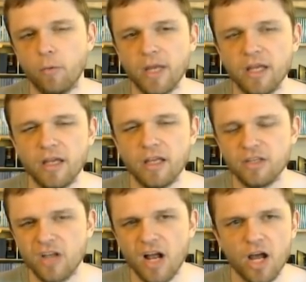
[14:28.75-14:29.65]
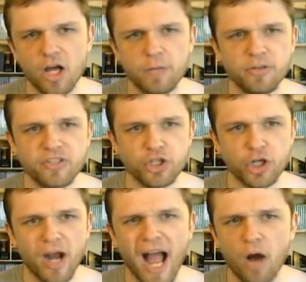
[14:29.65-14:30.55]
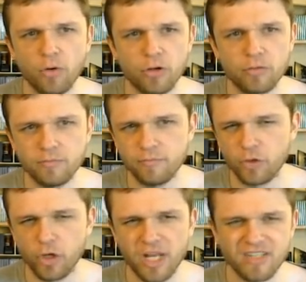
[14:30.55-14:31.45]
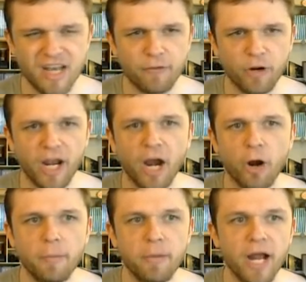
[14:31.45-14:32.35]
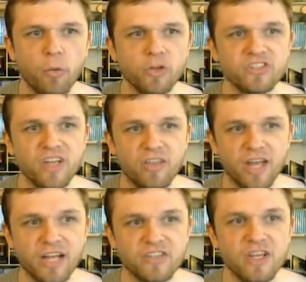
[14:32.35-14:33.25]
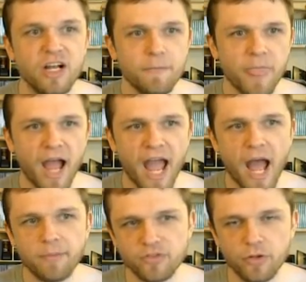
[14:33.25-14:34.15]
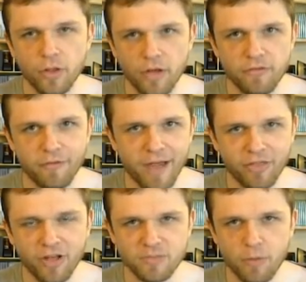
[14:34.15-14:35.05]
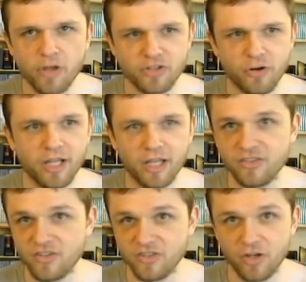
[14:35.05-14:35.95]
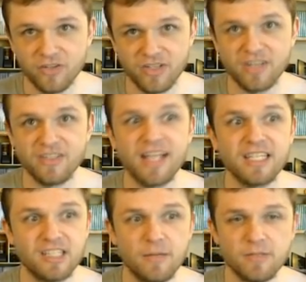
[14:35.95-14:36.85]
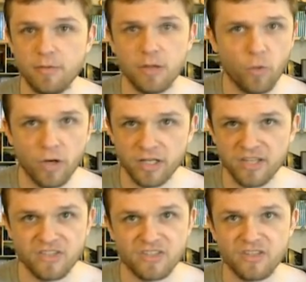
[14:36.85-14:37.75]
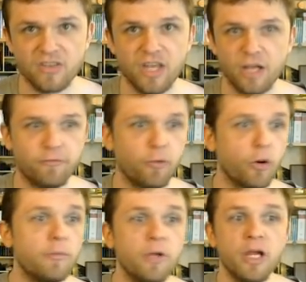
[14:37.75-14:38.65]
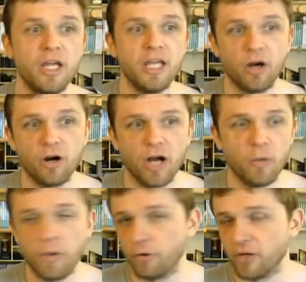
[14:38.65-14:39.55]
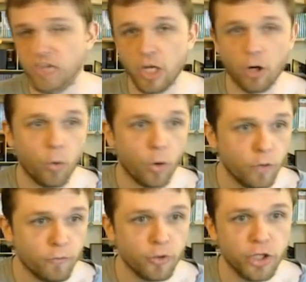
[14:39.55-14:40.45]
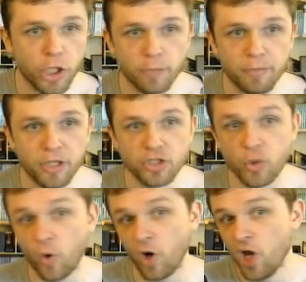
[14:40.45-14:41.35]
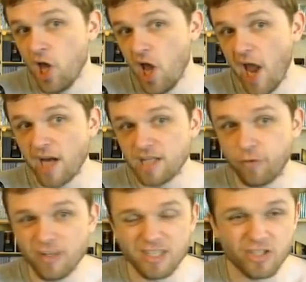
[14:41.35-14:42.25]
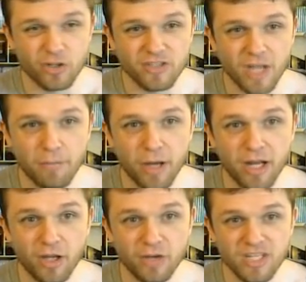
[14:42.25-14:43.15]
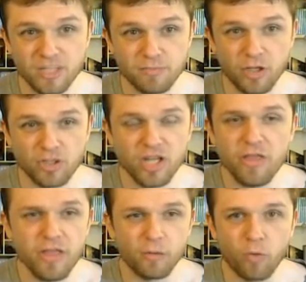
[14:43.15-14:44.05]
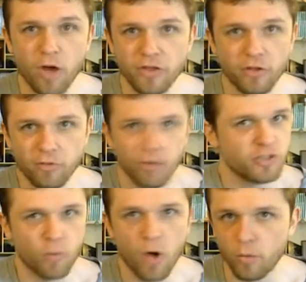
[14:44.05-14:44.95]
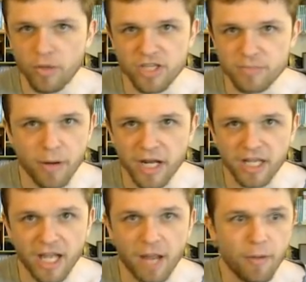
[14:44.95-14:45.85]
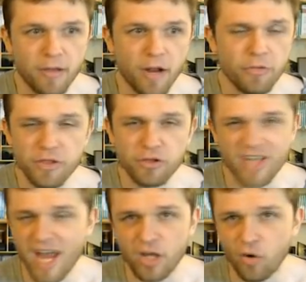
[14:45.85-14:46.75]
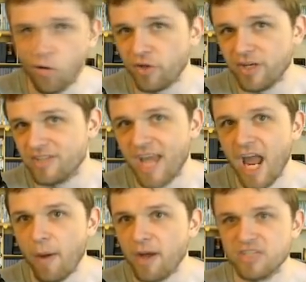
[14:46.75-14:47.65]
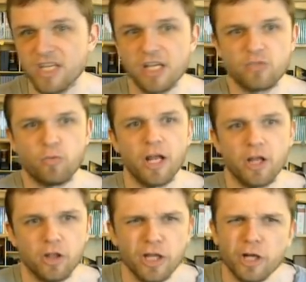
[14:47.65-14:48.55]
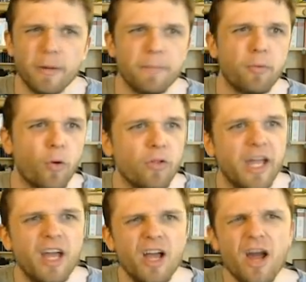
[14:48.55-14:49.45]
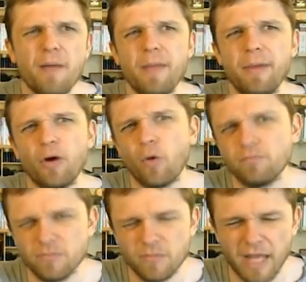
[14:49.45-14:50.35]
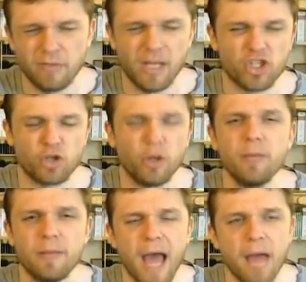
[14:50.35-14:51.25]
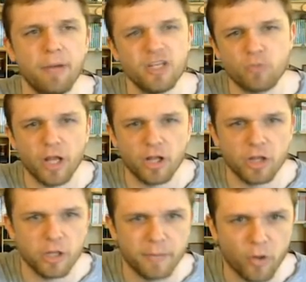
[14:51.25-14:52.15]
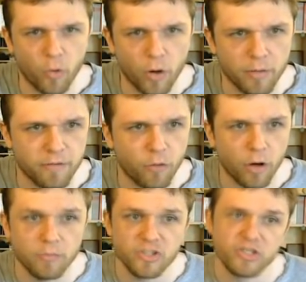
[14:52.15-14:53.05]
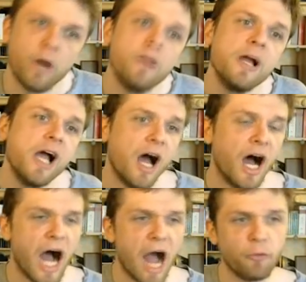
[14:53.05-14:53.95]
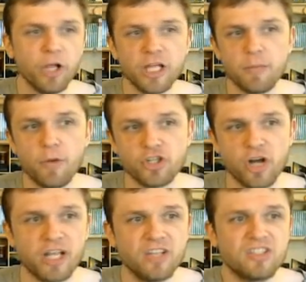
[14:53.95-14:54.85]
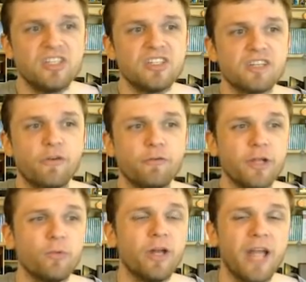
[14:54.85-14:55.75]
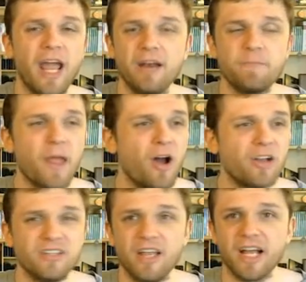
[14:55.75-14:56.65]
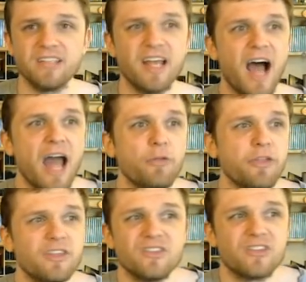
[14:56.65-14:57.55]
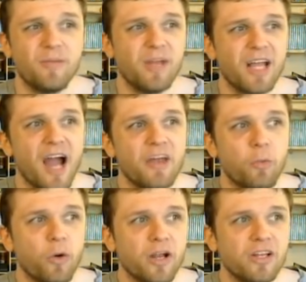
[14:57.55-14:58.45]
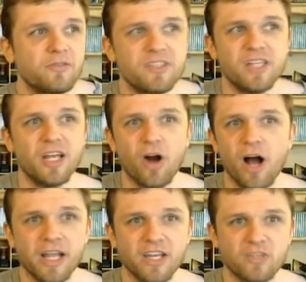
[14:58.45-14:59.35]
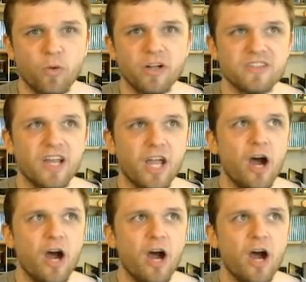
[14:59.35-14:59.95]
we not 100% sure how good he is in every area. But I will say this. I absolutely love the fact that his ball striking is as good as it is, and that seems to be the one consistent thing for him here, whether it's here or over in the European Tour. And as far as the strokes gained putting goes, there's nothing wrong that looks wrong with his putting game. I don't think there's any hole in his game. I just think it's running a little bit poorly. Not maybe like extremely bad, but it's running a little bit horribly for him. And so I really like the ball striking statistics for Fleetwood. And honestly, like I said, I don't think this is going to be a guy that we're going to see in August where it's like,